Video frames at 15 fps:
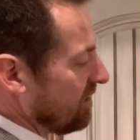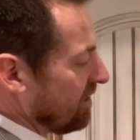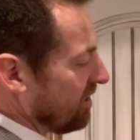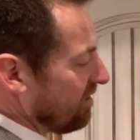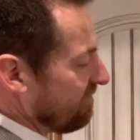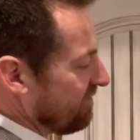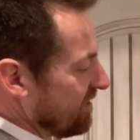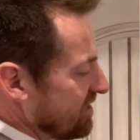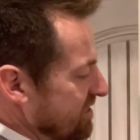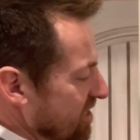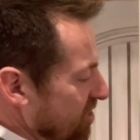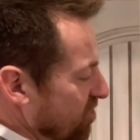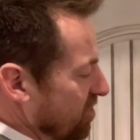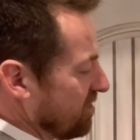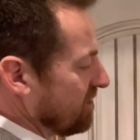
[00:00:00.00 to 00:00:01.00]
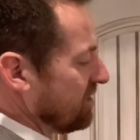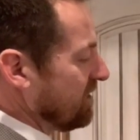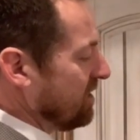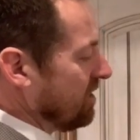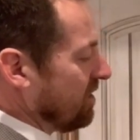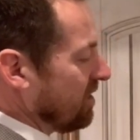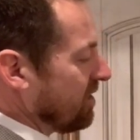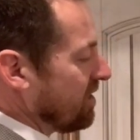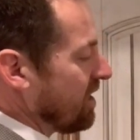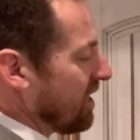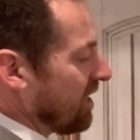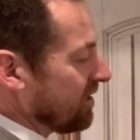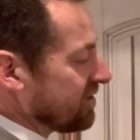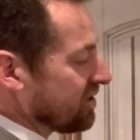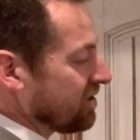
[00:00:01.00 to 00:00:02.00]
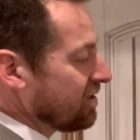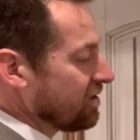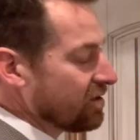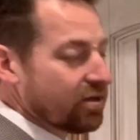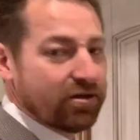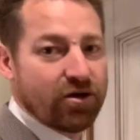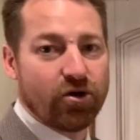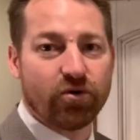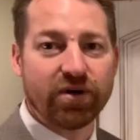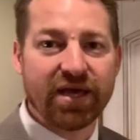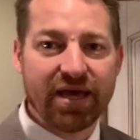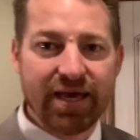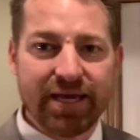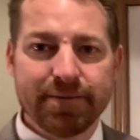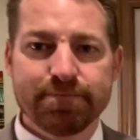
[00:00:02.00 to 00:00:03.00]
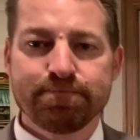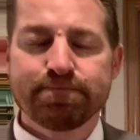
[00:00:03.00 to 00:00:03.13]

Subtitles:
of addition. Not okay.